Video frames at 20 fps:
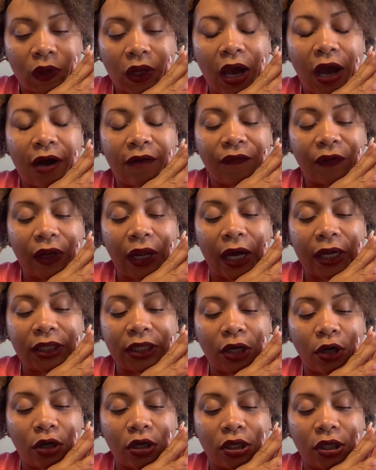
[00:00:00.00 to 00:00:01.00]
I feel like
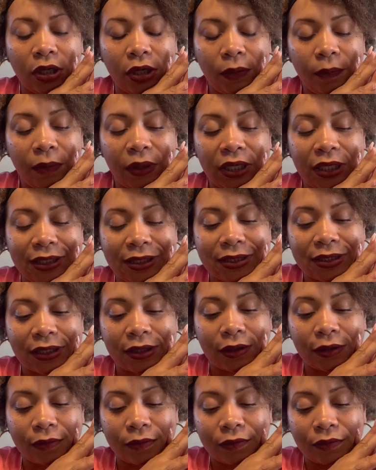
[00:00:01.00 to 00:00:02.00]
there could be
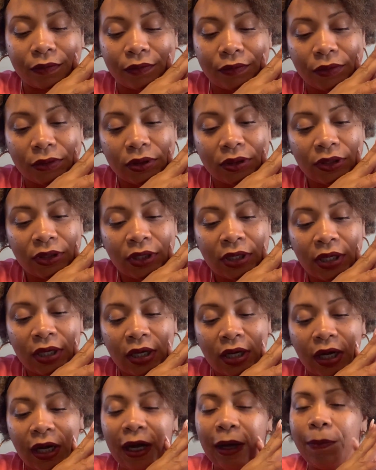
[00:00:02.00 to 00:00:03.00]
some
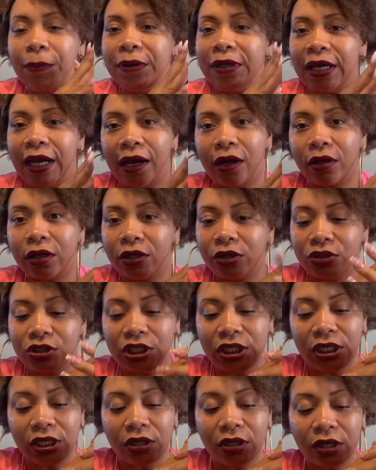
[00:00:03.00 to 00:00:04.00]
up and down
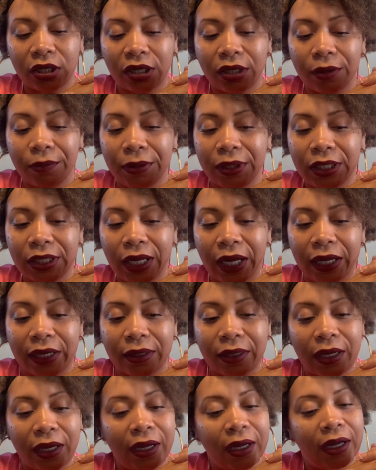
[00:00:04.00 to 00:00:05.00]
energy here. It could be like
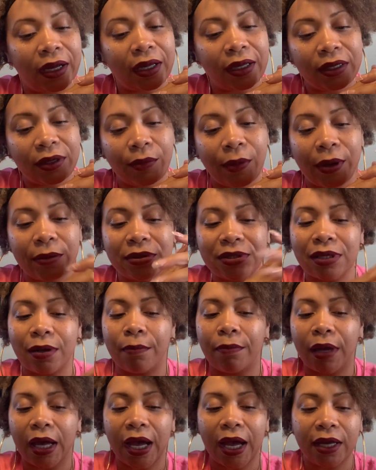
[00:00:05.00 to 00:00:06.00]
maybe
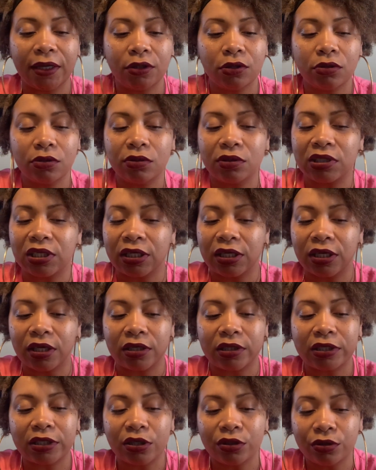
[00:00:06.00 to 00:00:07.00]
some bad news in there
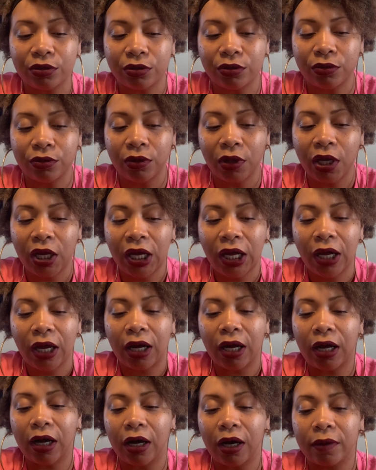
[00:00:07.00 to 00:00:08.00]
too.
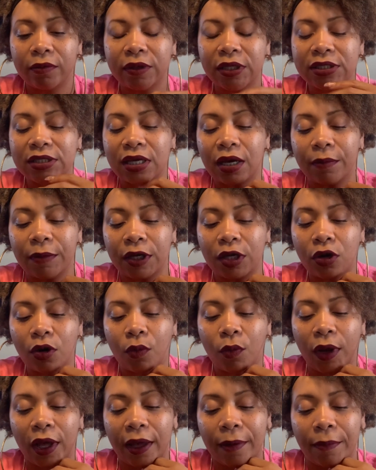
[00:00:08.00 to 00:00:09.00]
That's coming your
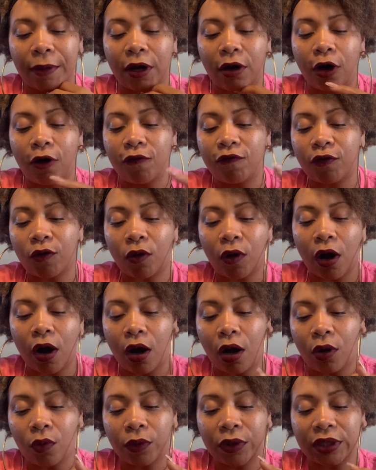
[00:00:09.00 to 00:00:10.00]
way. But
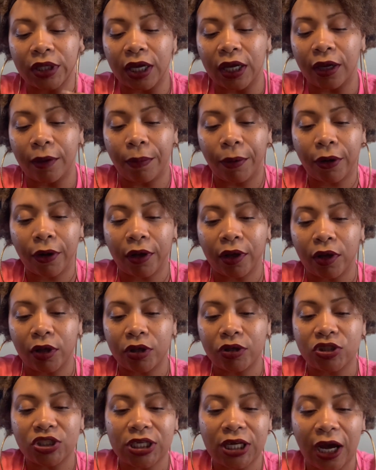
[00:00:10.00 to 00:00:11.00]
overall with the Emperor
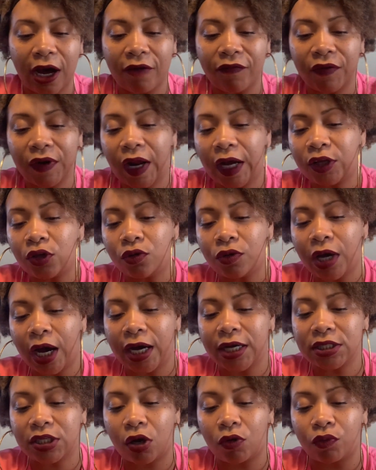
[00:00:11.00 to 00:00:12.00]
energy, I feel like you
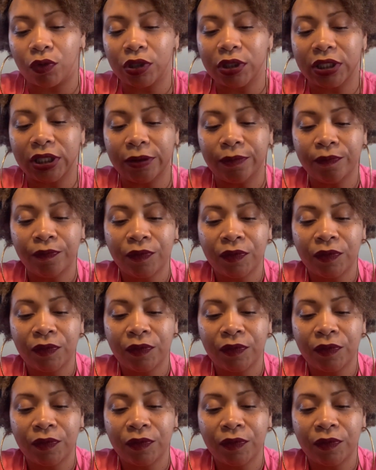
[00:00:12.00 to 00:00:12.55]
guys are really